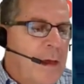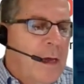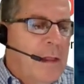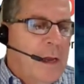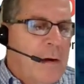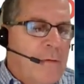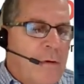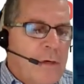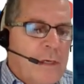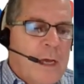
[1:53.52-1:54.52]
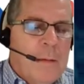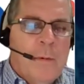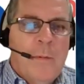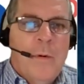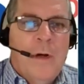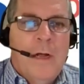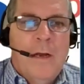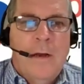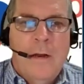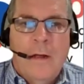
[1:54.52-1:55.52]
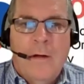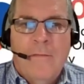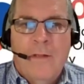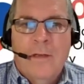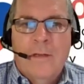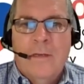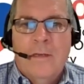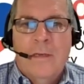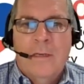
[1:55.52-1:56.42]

And then, of course, table one of this